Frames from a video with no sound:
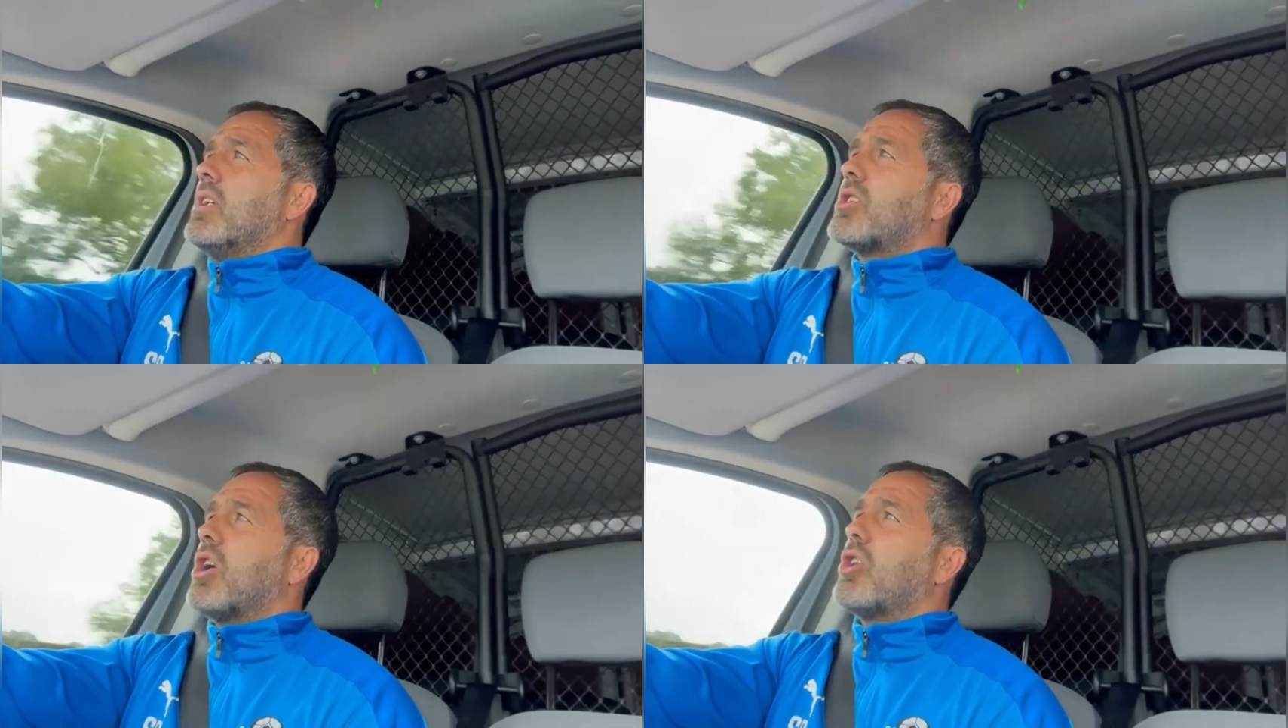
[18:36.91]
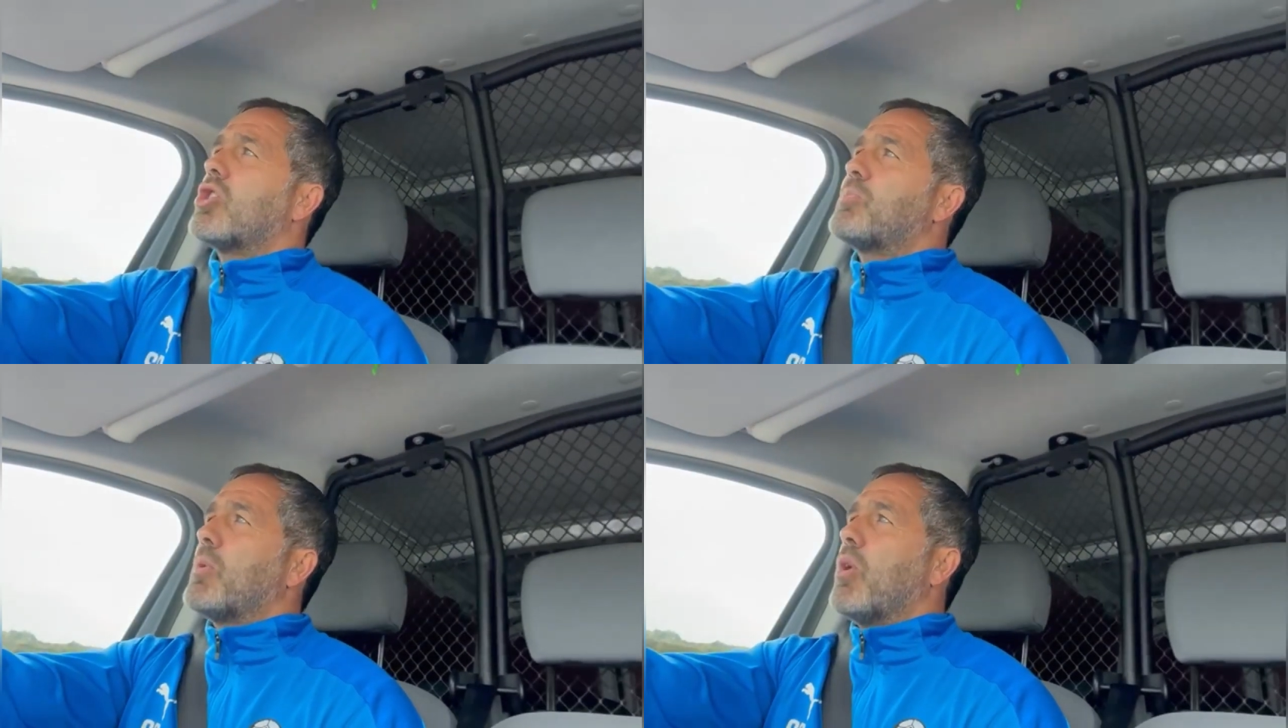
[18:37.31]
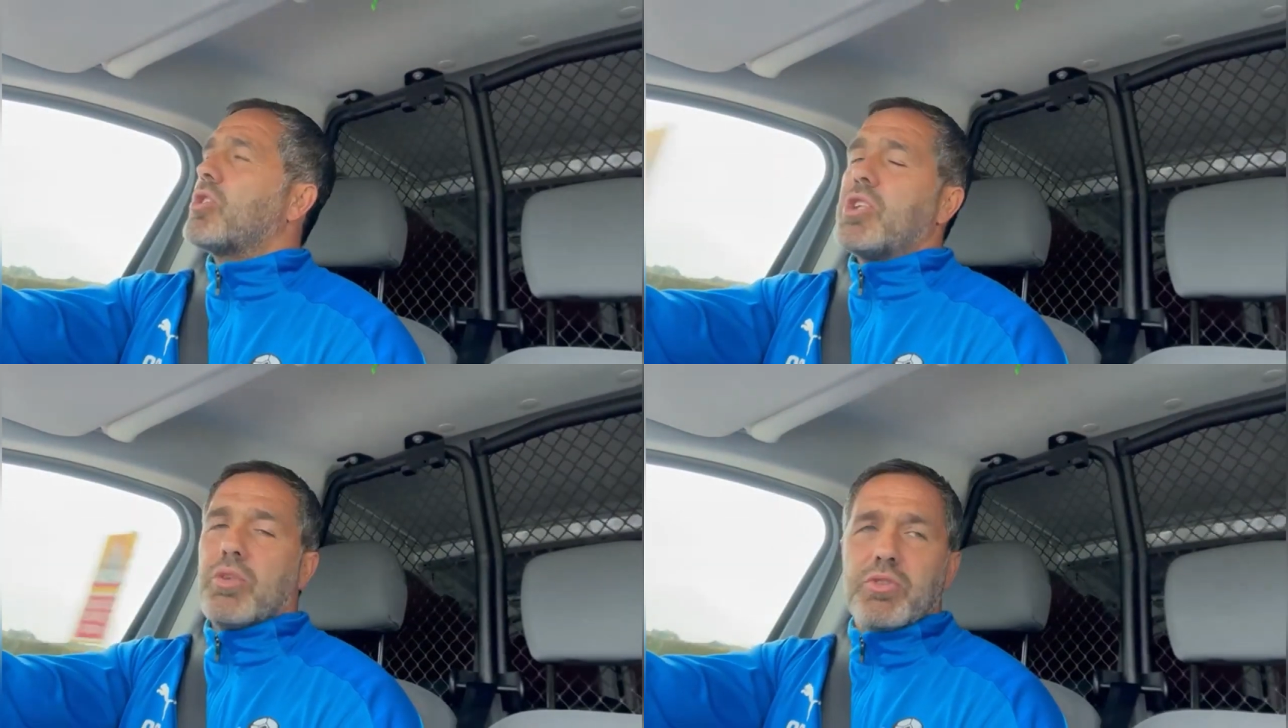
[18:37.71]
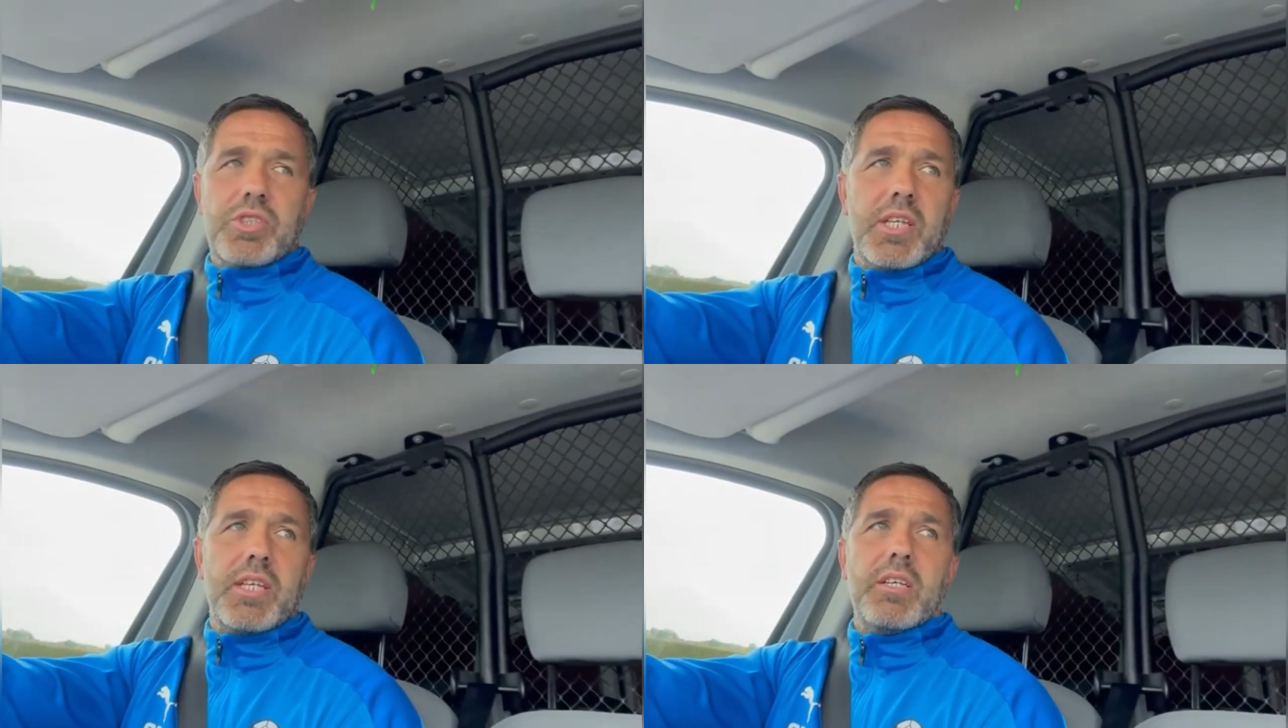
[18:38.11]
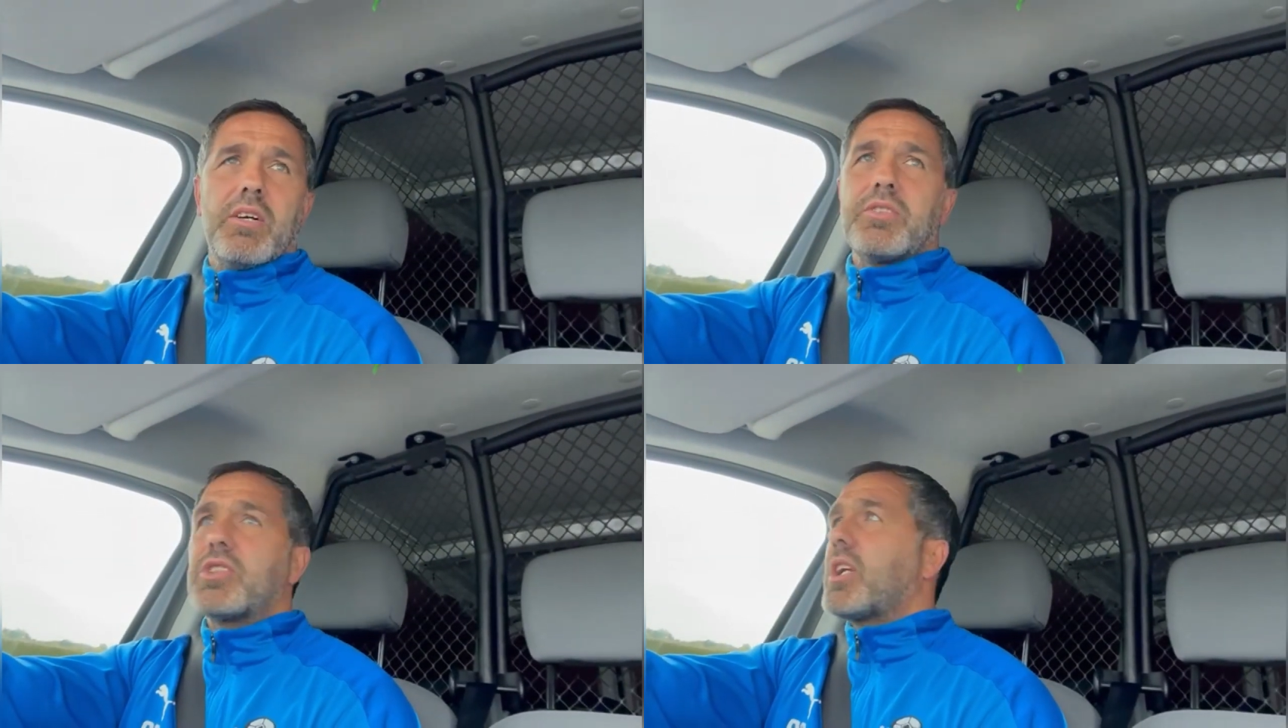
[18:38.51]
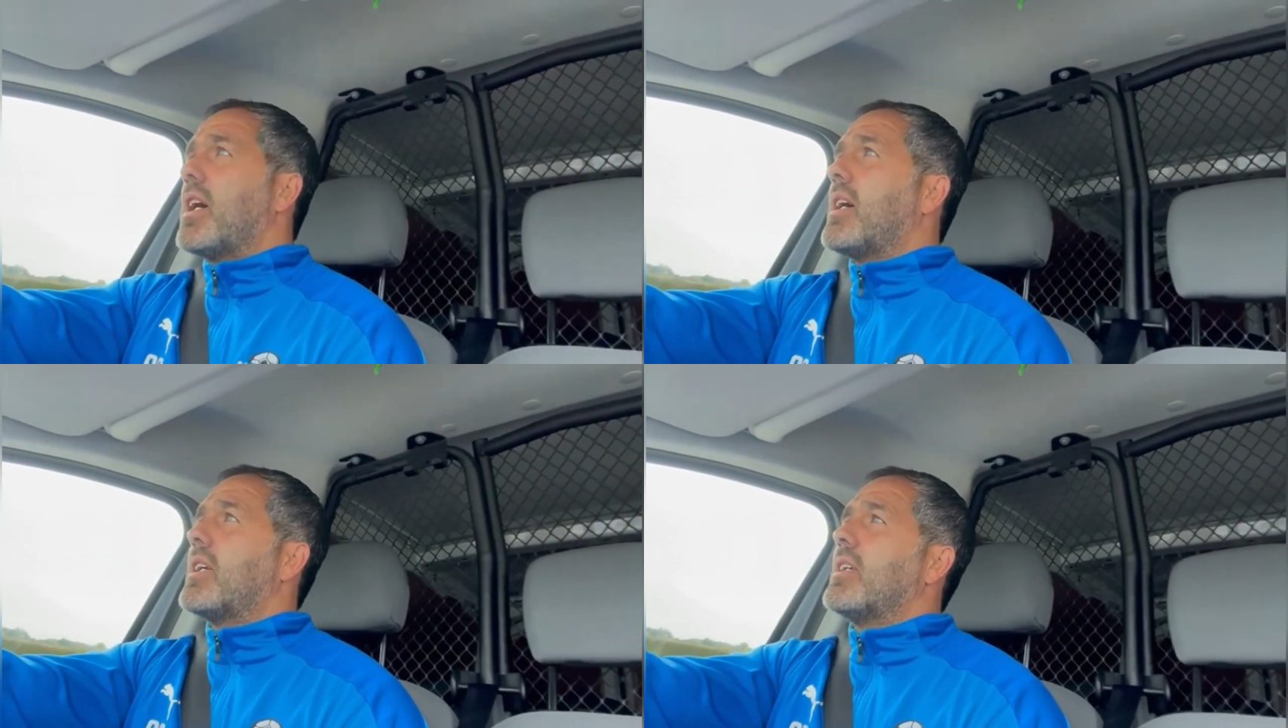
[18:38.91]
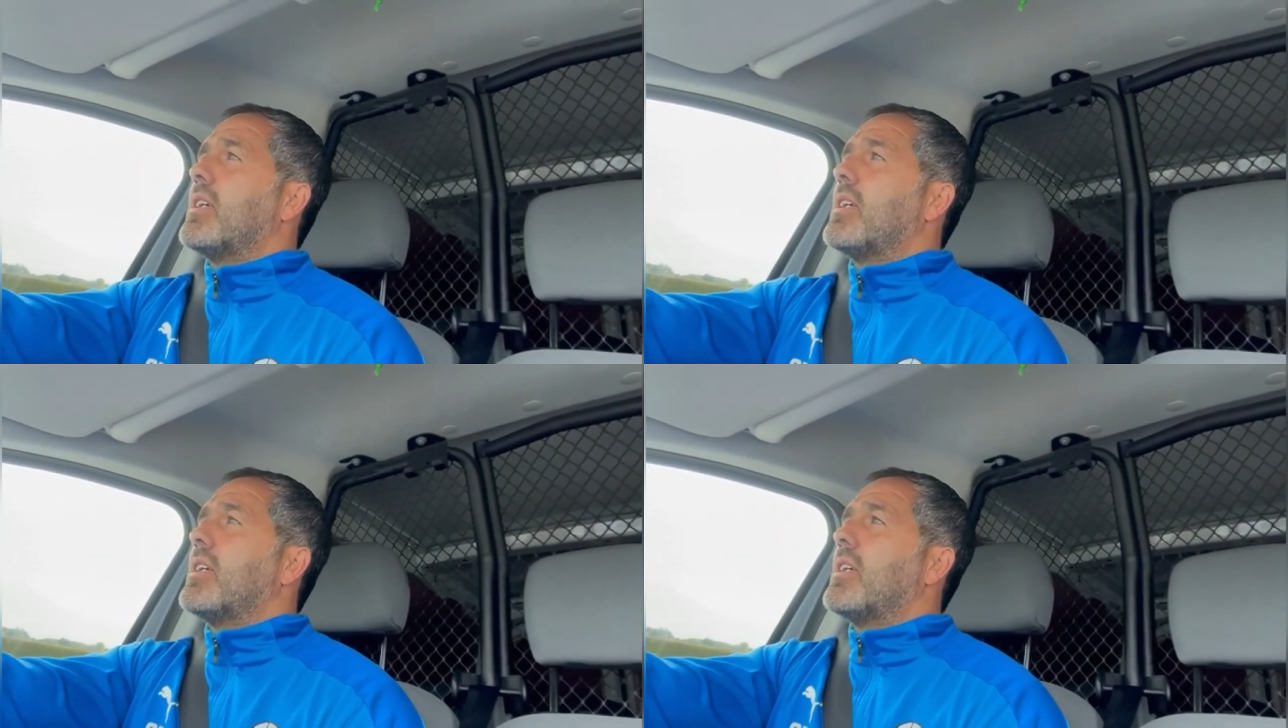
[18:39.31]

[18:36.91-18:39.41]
So I'll just be watching Hull City on Sky